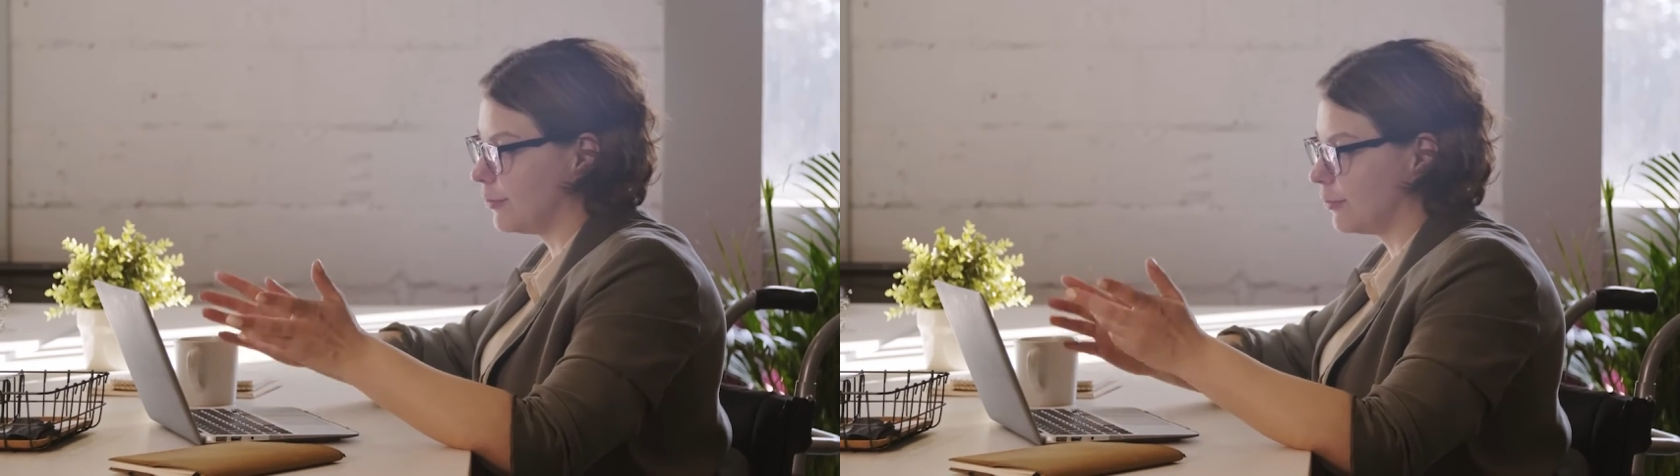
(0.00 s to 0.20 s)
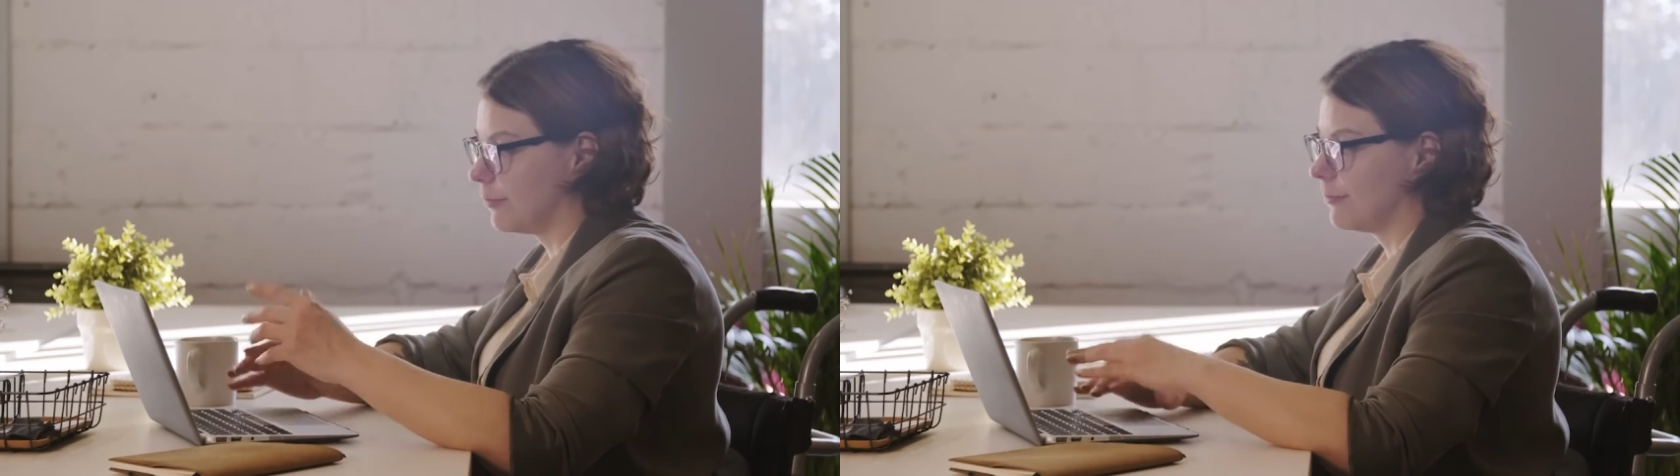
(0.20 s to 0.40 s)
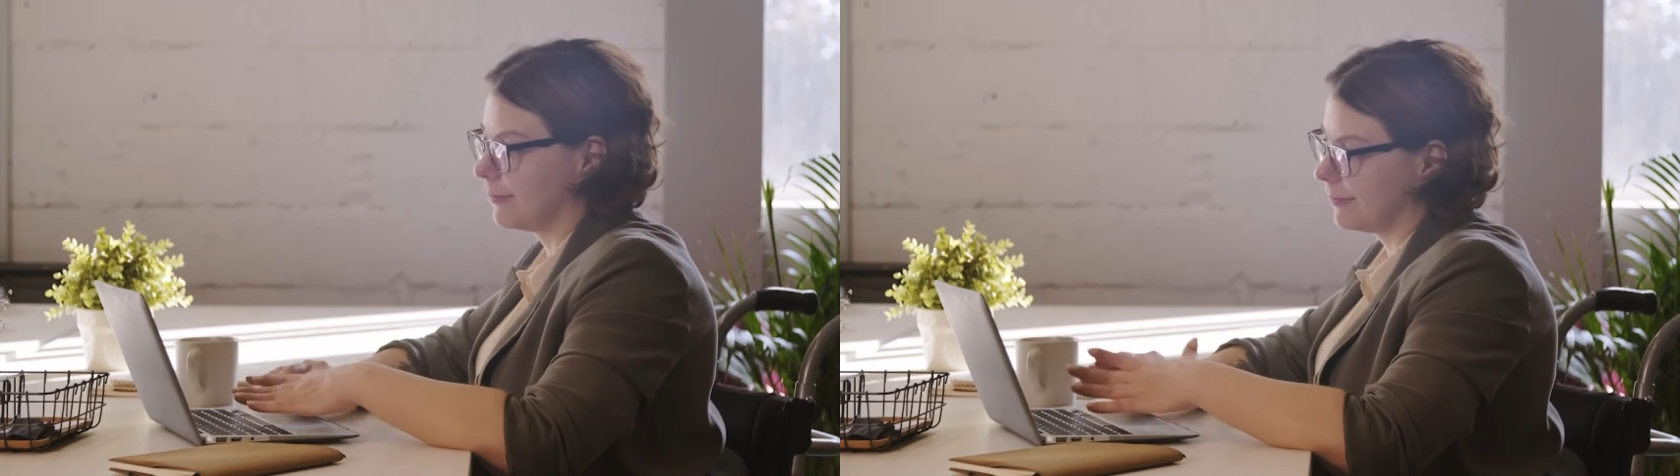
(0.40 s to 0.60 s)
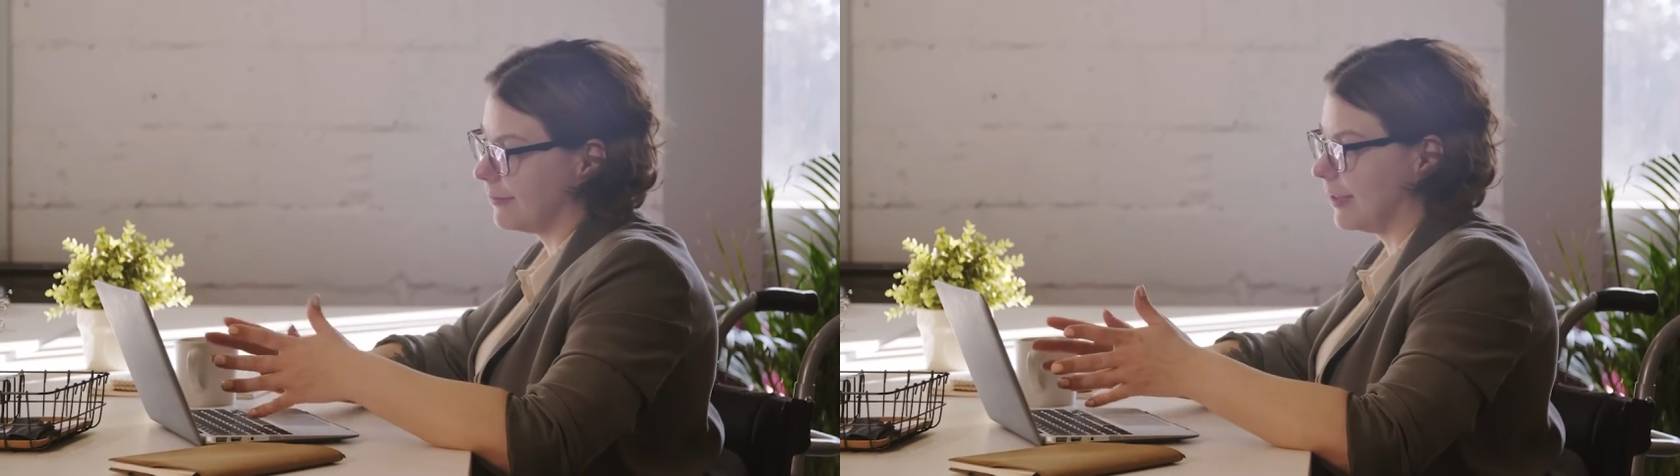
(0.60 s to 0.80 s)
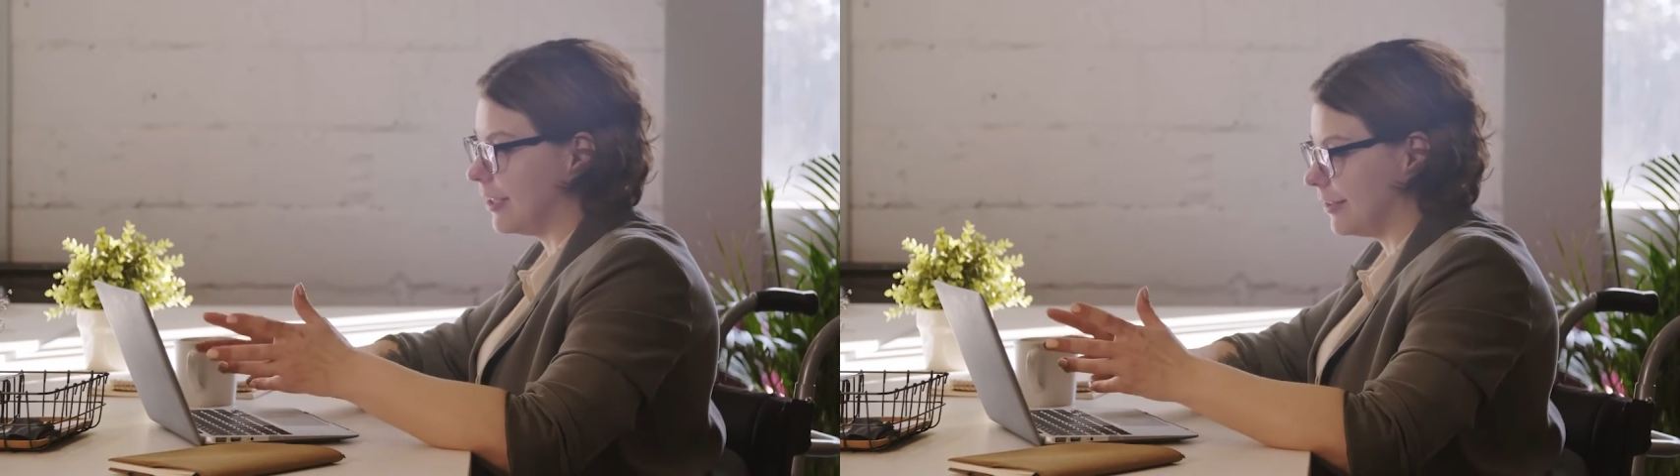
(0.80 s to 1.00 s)

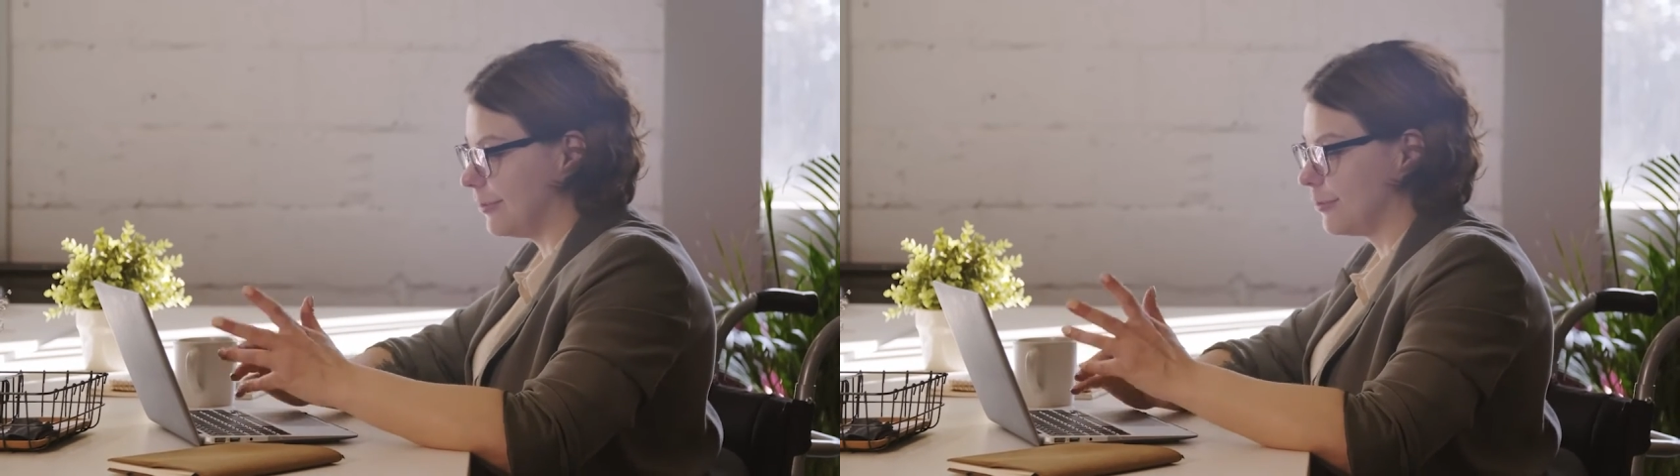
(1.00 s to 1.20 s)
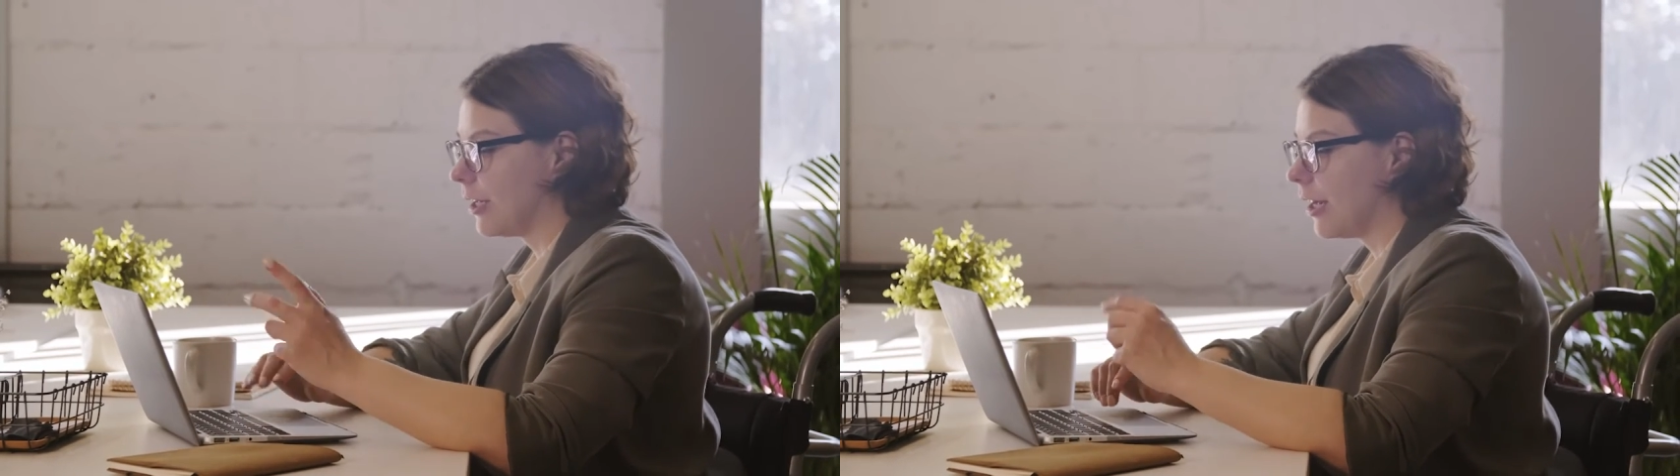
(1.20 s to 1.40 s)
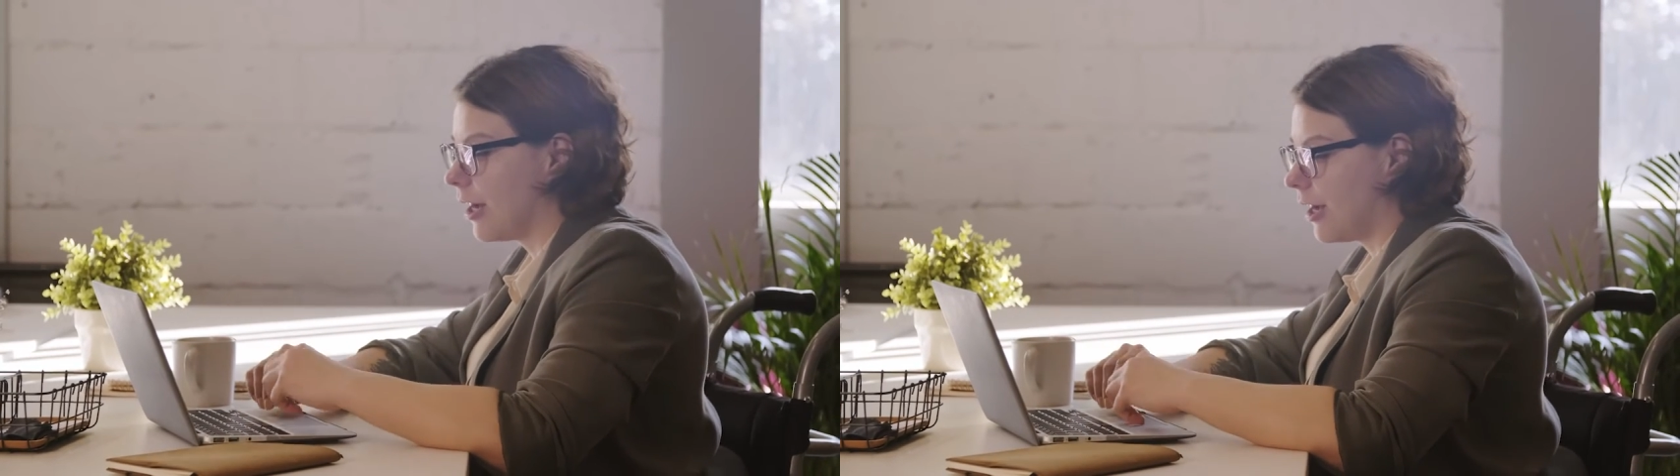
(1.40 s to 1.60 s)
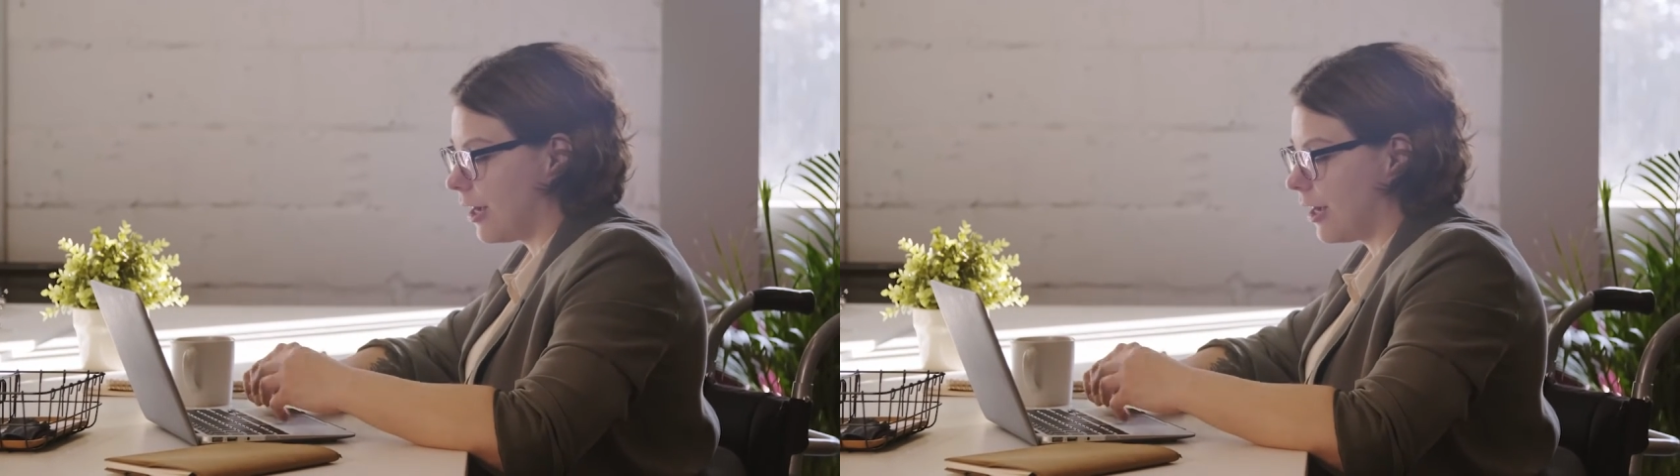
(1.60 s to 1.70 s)
Flexible Online